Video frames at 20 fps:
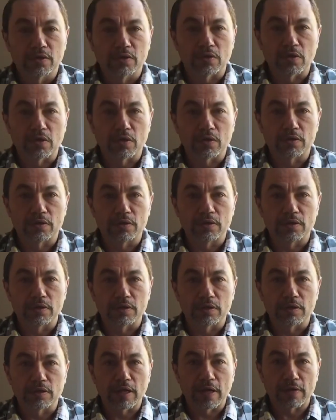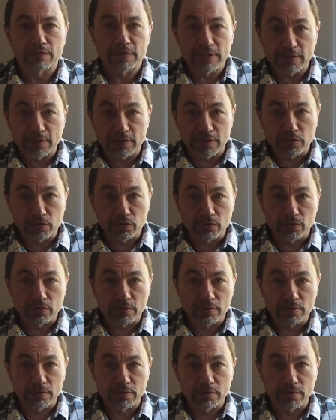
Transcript: God loves His children,